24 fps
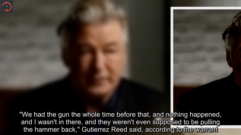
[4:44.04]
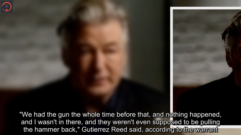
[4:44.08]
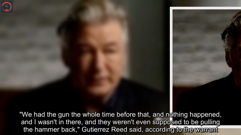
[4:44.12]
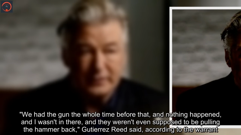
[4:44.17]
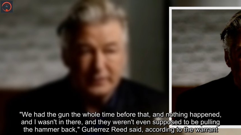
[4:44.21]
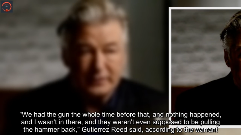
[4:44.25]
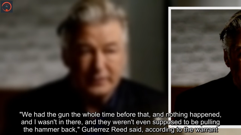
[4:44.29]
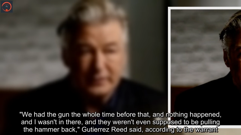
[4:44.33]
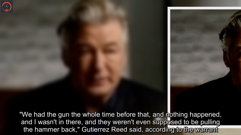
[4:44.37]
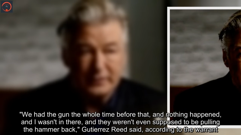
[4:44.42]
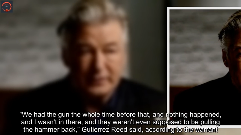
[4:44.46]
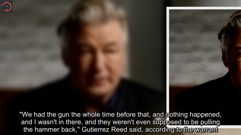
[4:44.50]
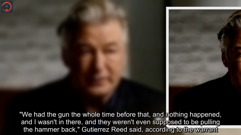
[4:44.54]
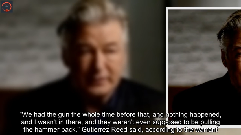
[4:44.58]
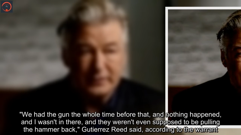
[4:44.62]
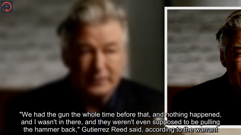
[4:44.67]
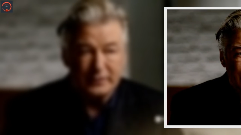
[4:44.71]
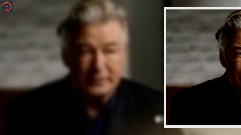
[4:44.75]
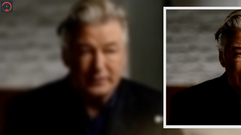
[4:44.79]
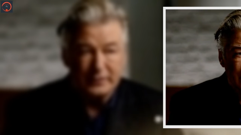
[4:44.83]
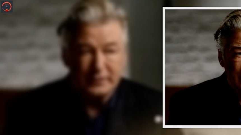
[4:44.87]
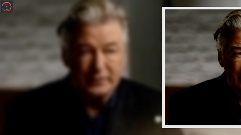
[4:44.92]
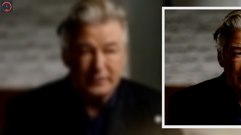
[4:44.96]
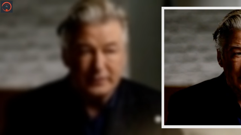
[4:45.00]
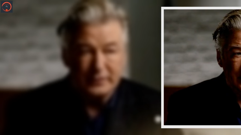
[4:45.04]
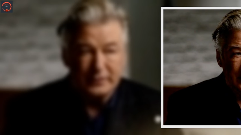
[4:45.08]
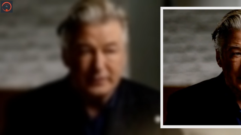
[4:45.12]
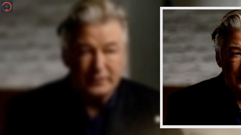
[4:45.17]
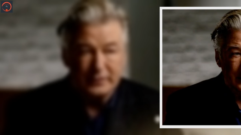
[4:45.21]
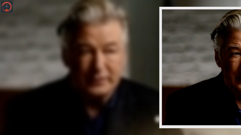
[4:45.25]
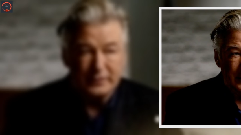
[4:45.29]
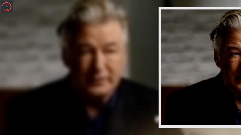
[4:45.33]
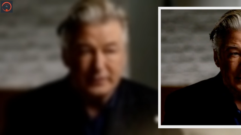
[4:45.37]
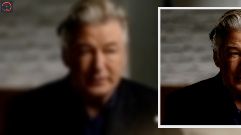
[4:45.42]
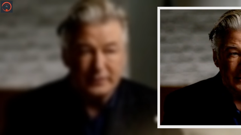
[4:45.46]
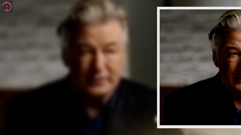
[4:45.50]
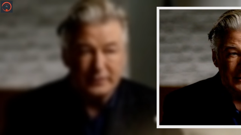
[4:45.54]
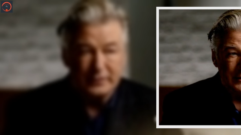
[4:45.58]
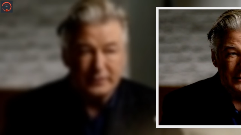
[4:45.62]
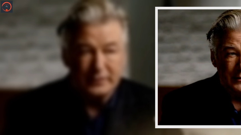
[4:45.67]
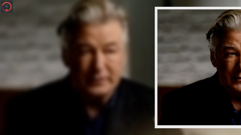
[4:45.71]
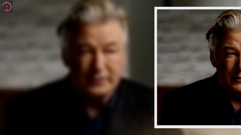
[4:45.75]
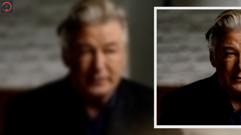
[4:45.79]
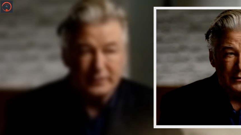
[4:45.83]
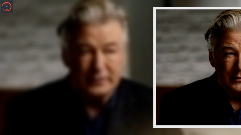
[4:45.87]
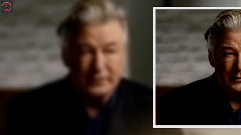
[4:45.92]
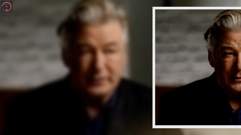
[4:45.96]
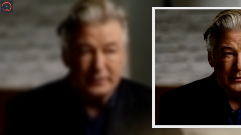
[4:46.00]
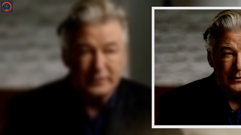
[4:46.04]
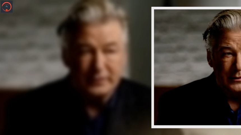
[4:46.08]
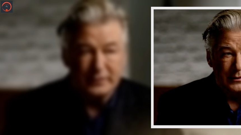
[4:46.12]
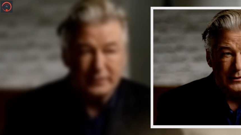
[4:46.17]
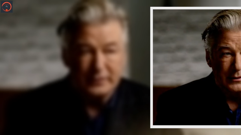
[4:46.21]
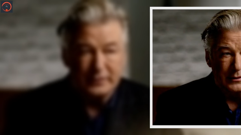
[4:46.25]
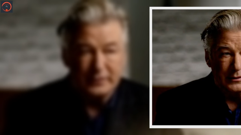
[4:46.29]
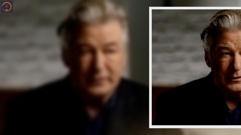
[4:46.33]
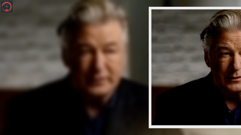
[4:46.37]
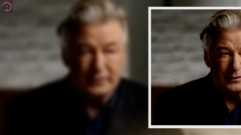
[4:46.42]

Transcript: No one is speaking in this clip.